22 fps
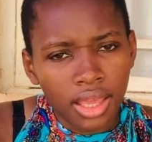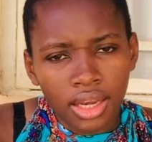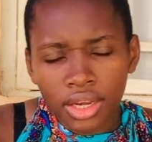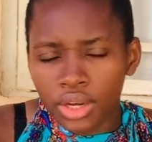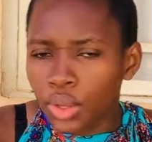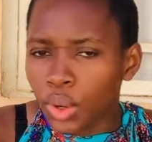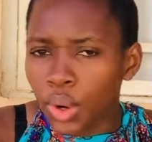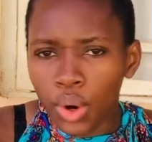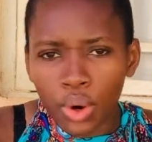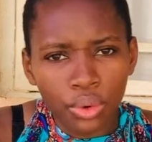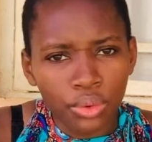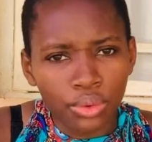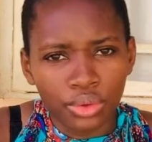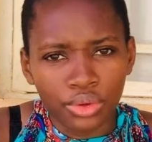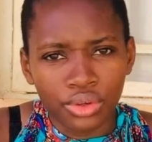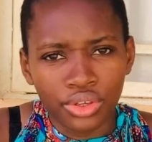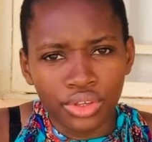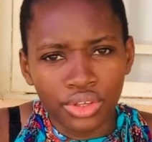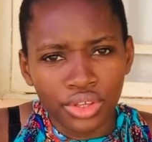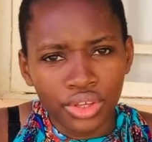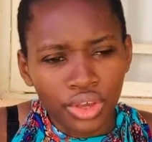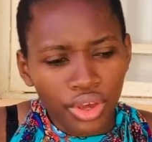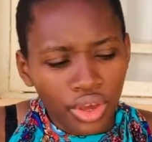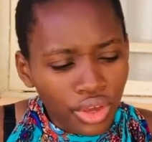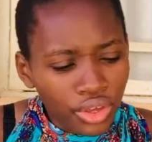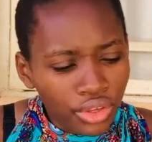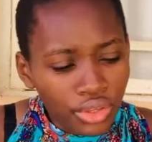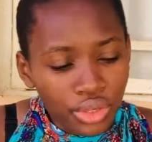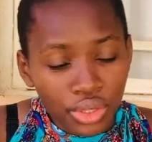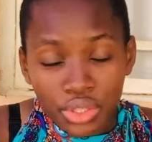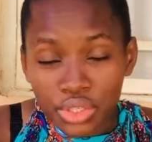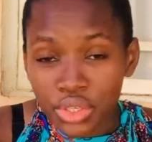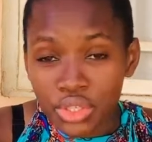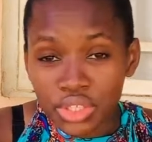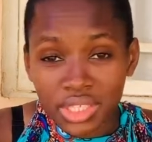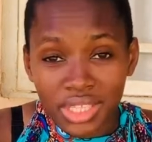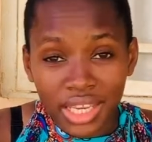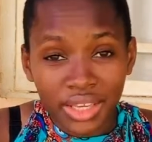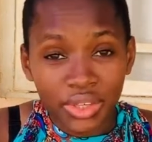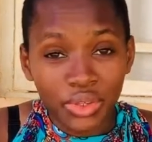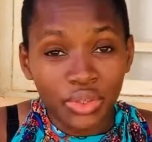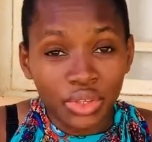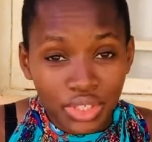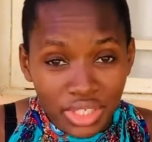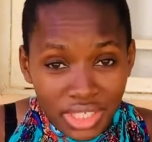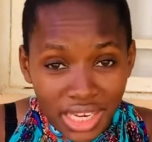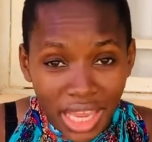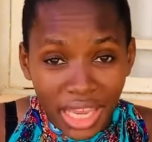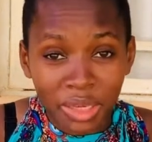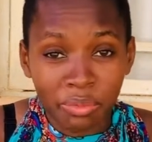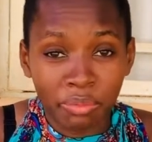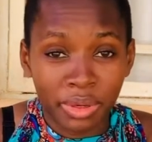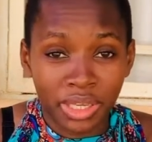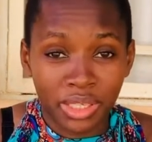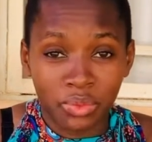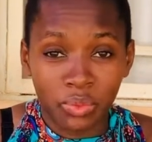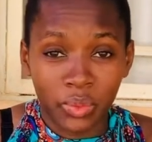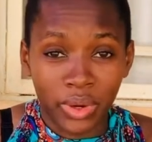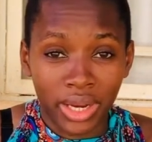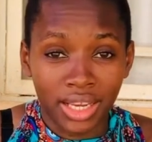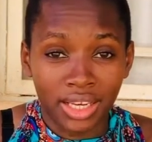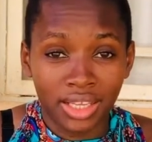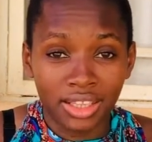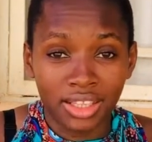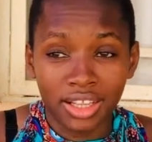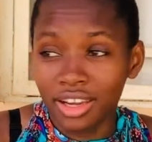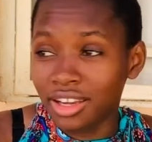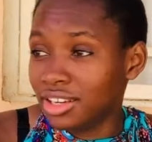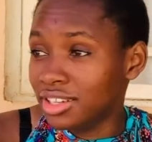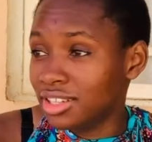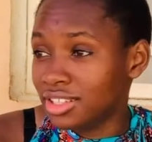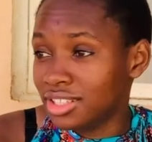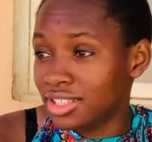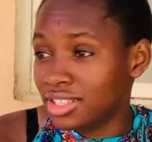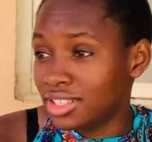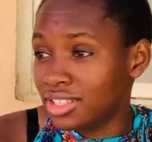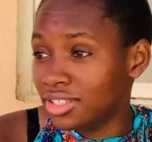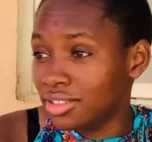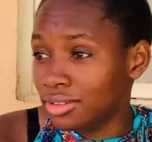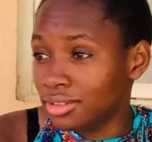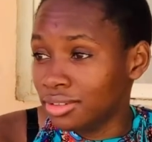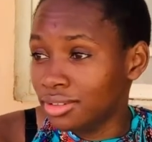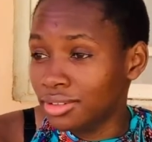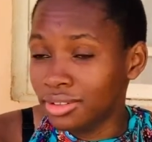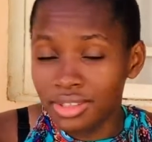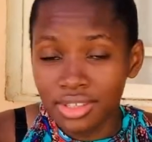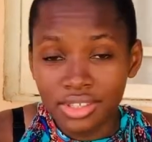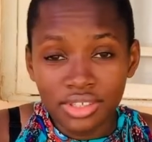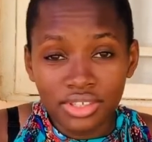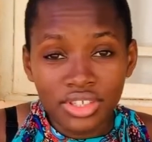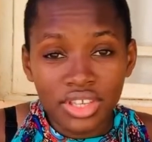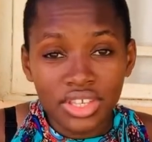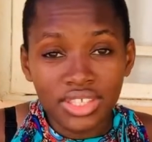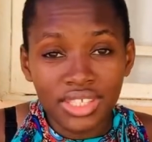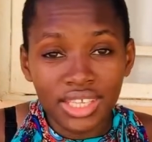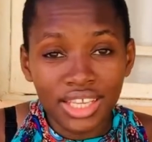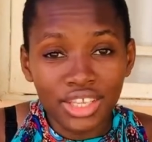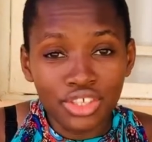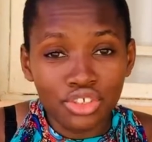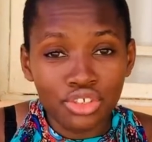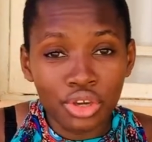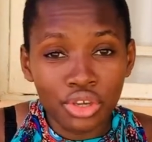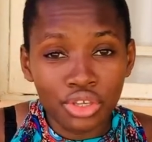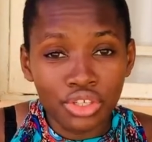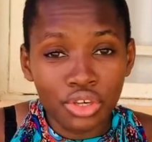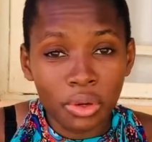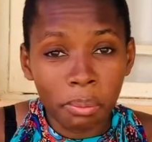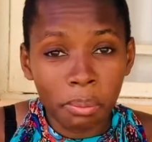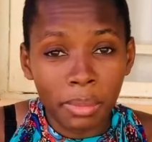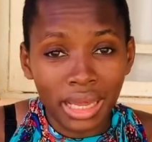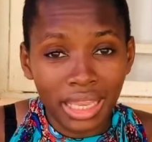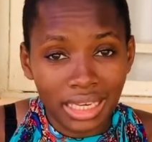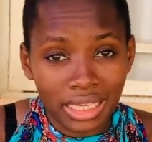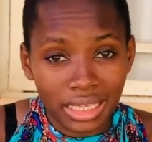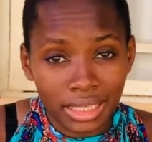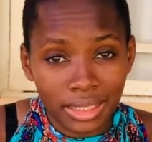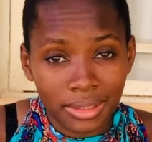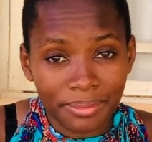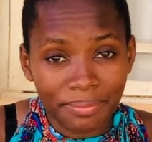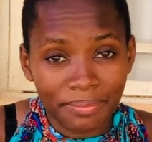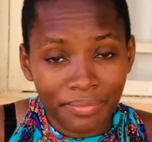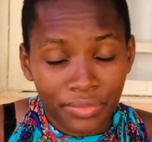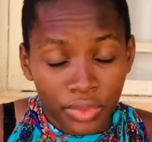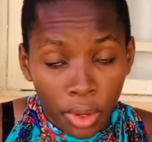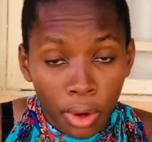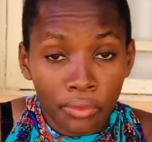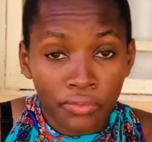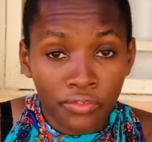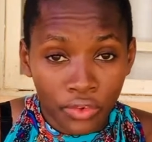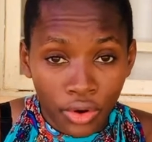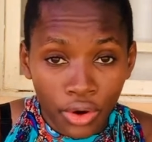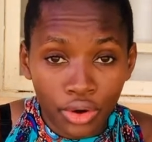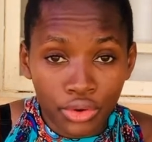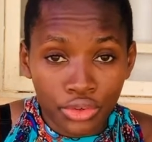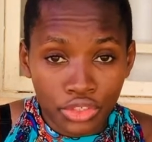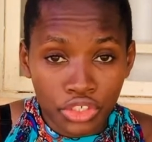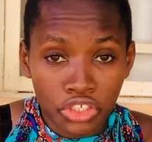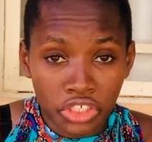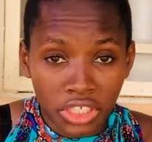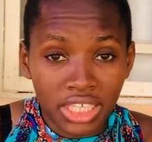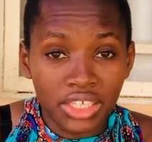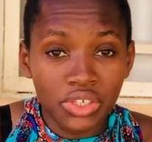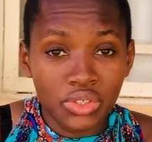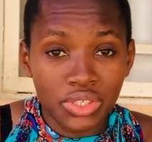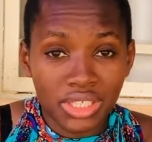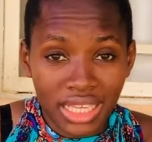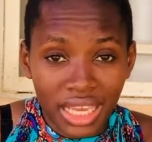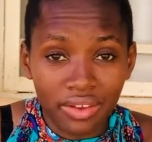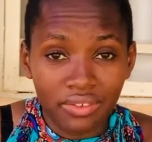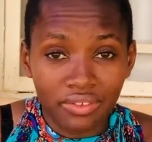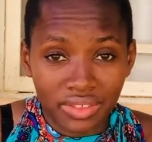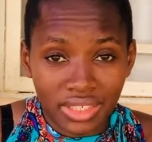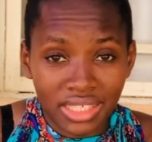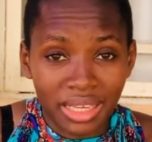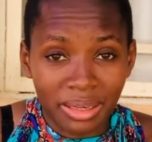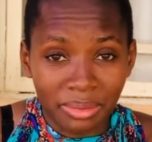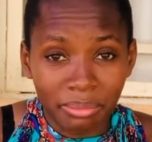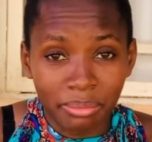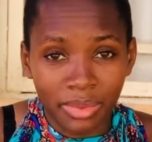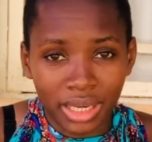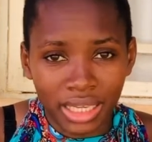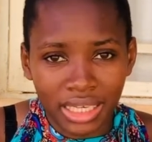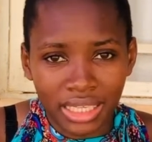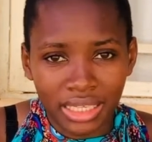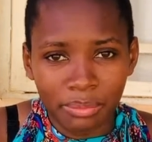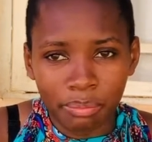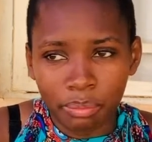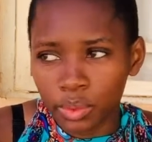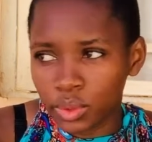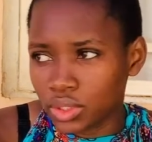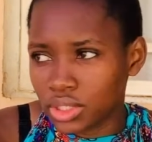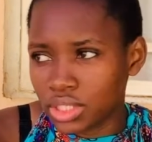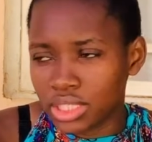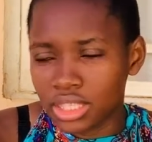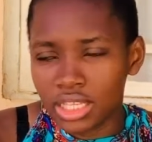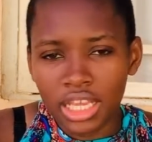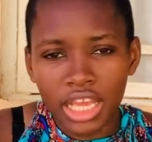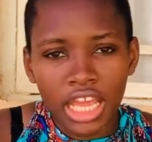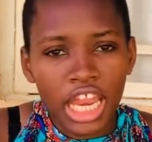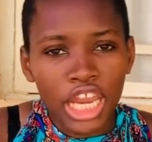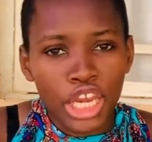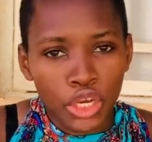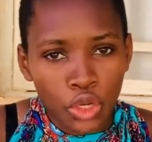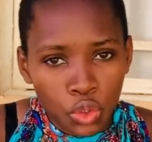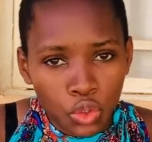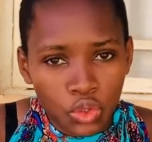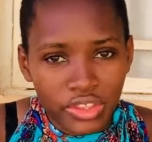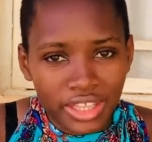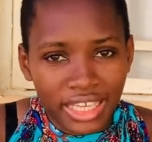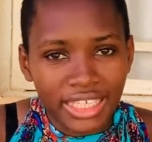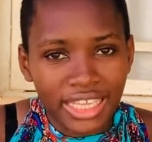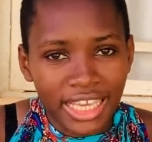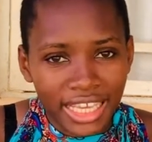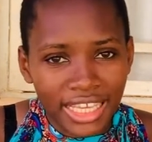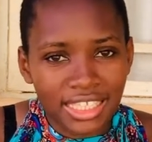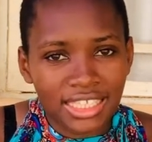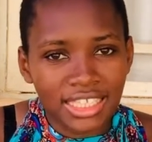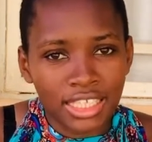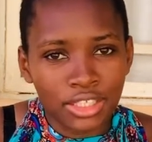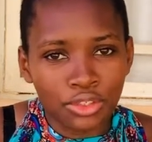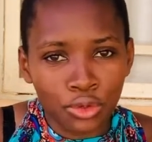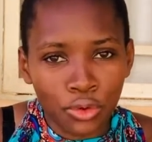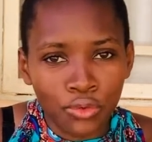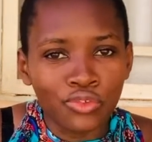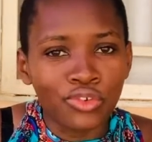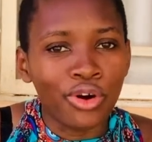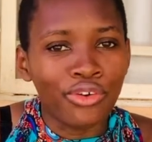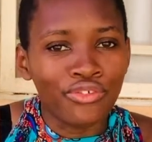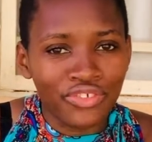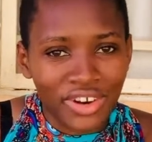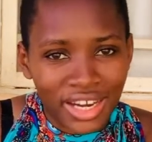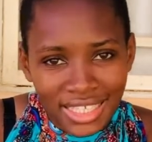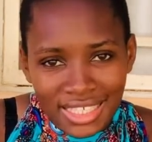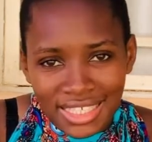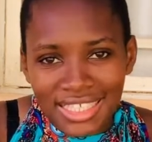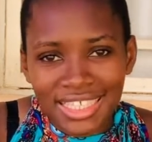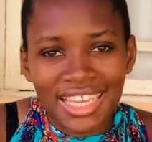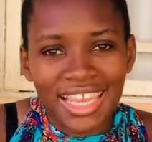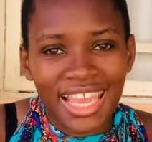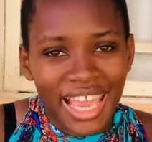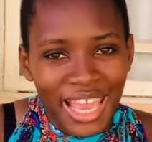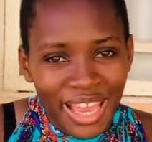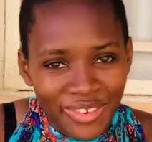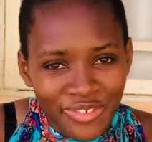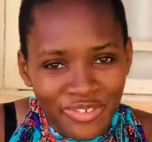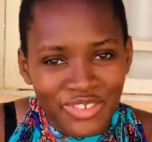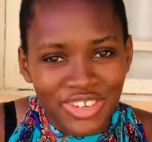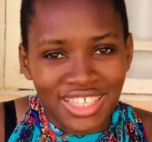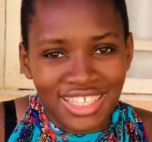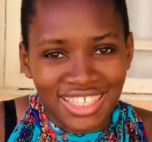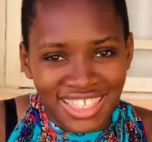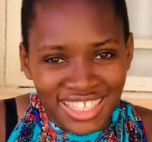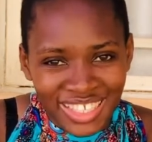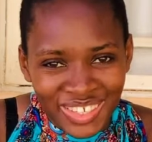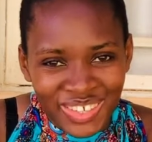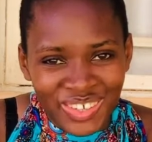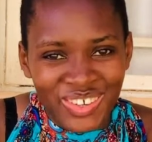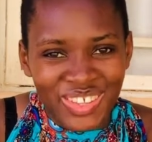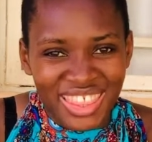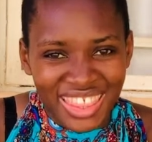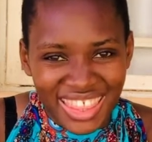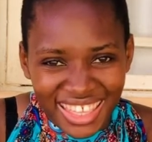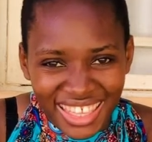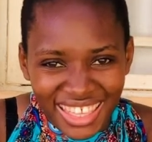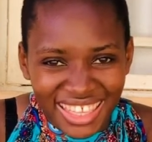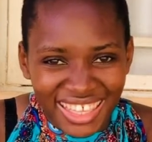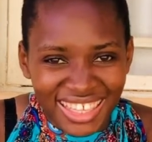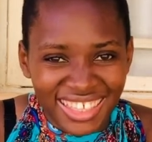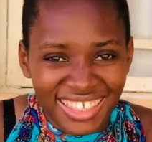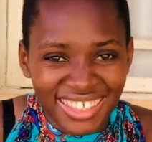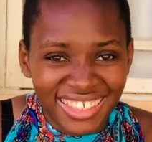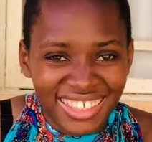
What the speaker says: No, use your stipend well and, you know, just enjoy your money. Of course, you need to save some money, but not to that extent of converting every single thing.